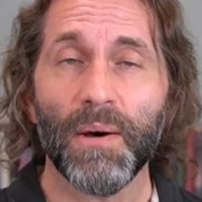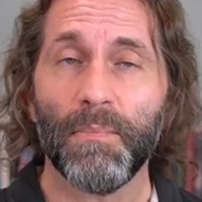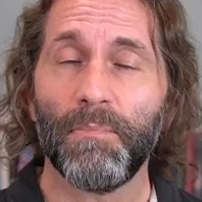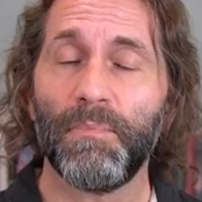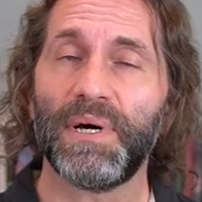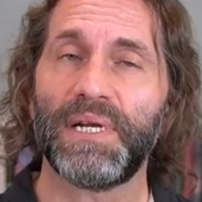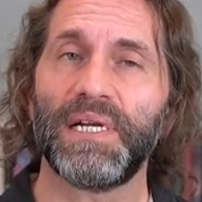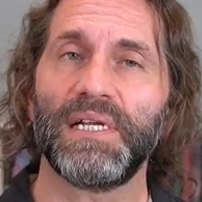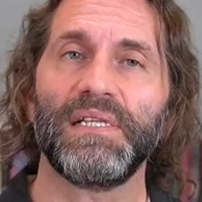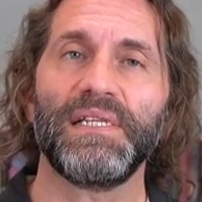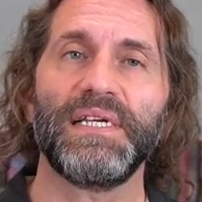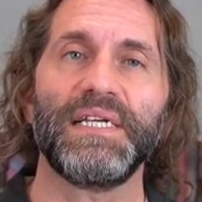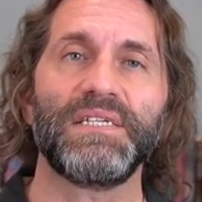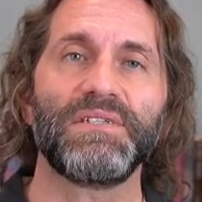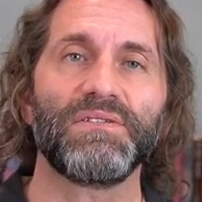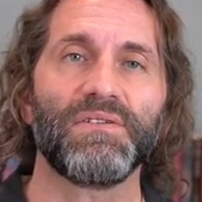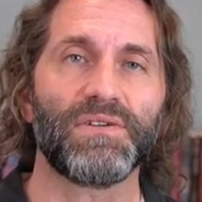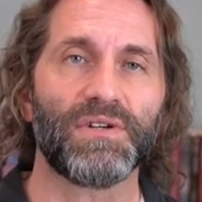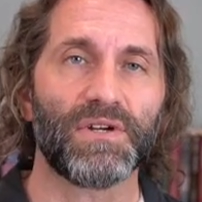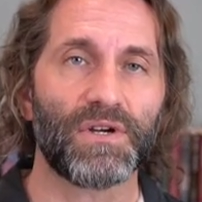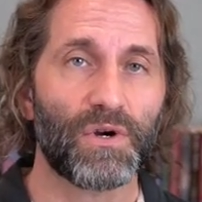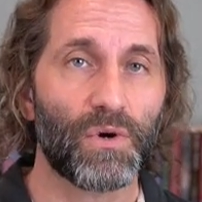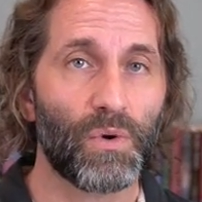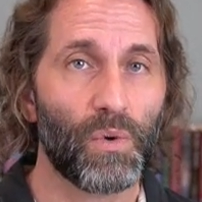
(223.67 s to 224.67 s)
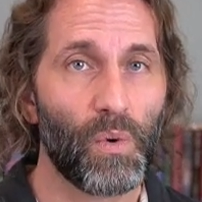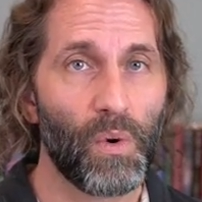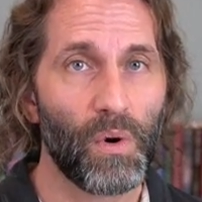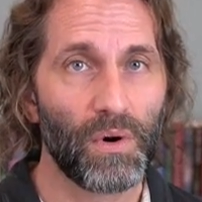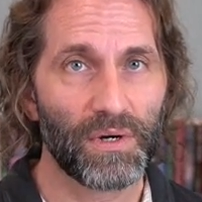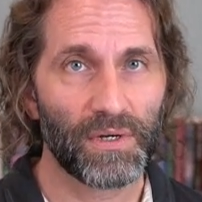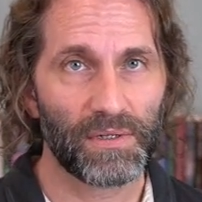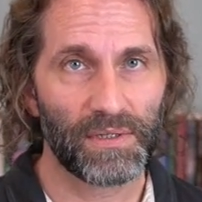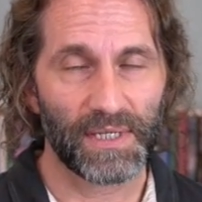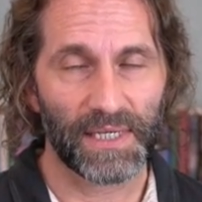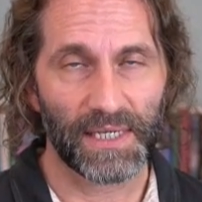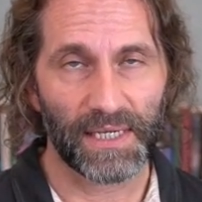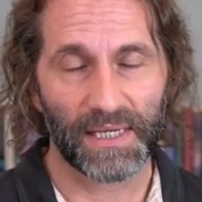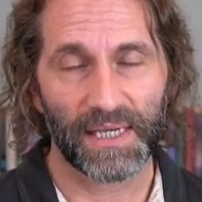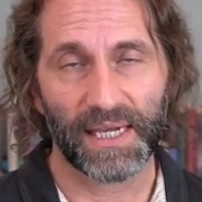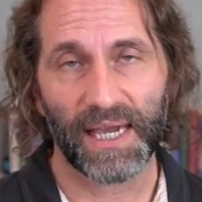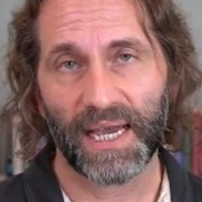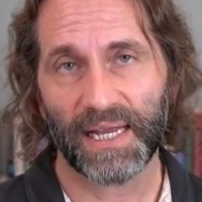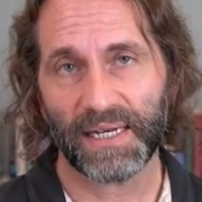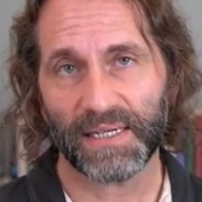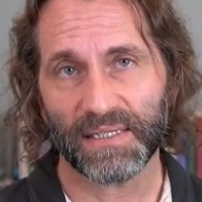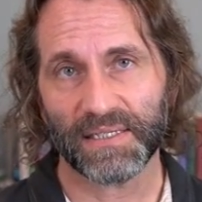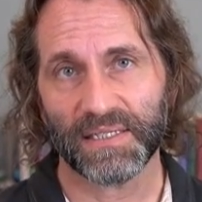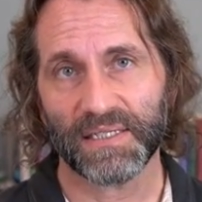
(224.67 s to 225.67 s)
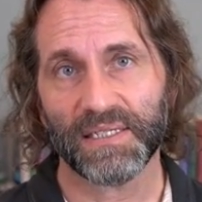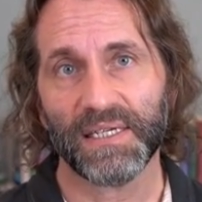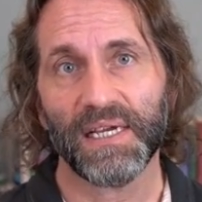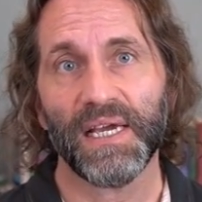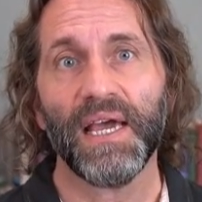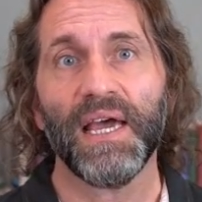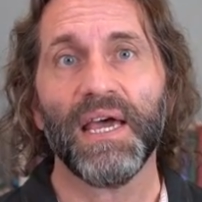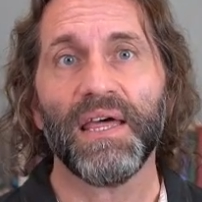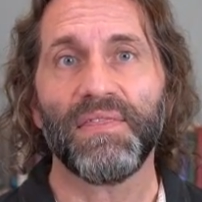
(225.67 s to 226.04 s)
but at least on a quarterly cadence,